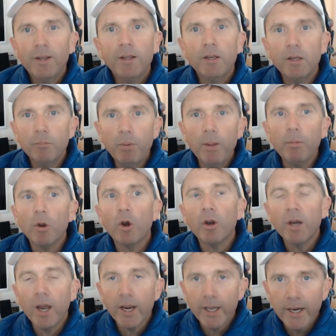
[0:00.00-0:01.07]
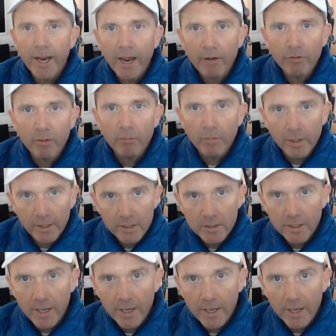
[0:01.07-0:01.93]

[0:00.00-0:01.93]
People are not going to have the money to